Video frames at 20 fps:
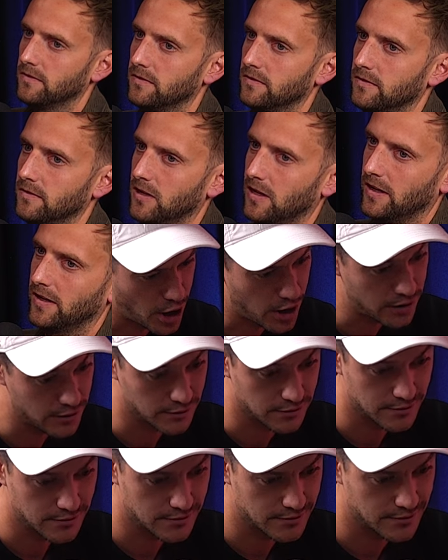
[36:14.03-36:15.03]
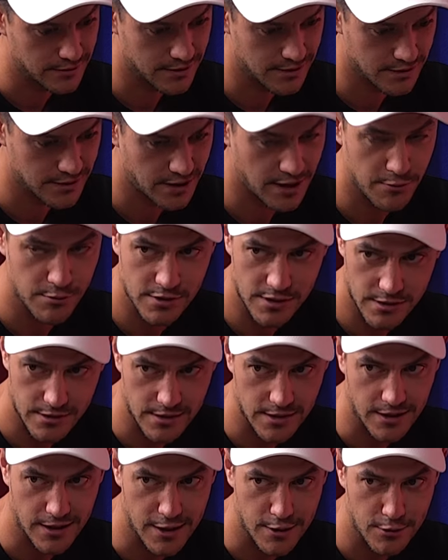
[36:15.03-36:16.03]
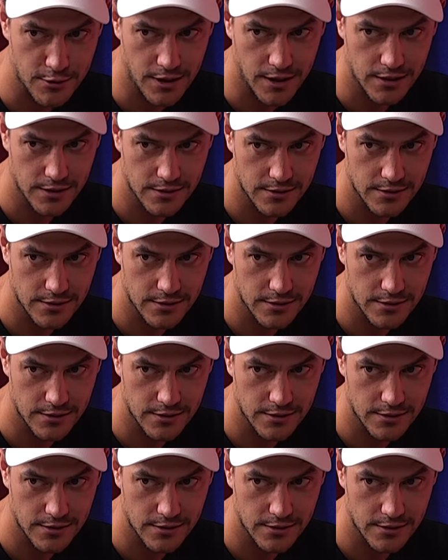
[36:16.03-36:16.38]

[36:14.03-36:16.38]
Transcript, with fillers: No, he was at St Kilda.